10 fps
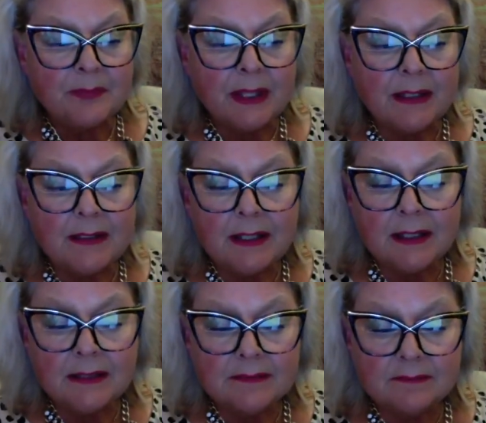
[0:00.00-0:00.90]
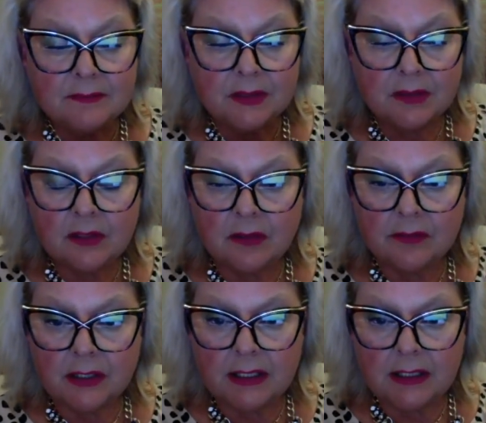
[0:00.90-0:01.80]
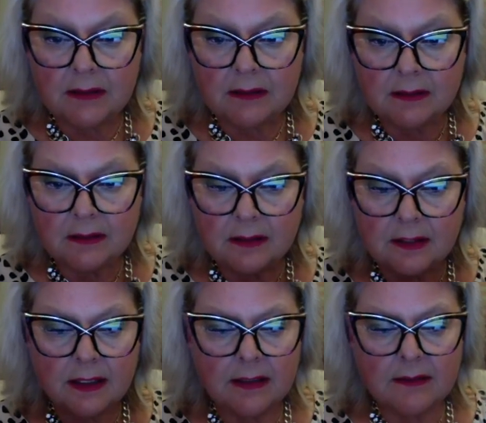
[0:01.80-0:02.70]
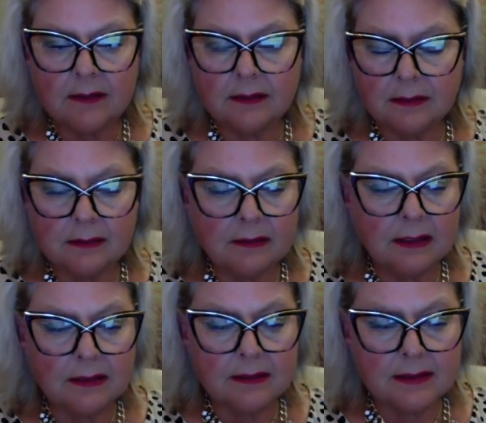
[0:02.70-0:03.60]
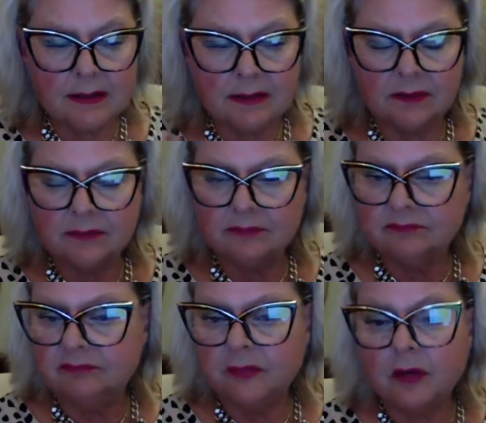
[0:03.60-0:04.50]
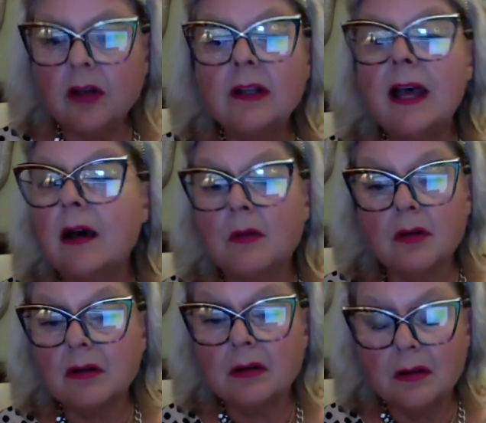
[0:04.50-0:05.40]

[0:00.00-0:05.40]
and then turn off the heat and let it sit for an hour.